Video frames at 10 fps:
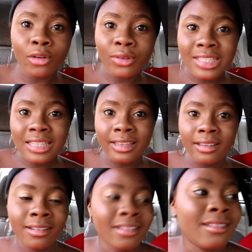
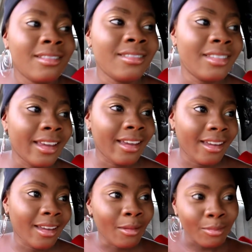obviously
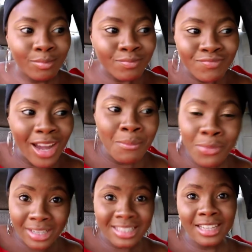they are
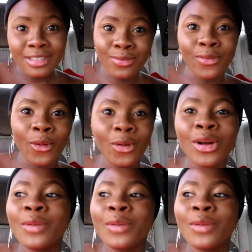present for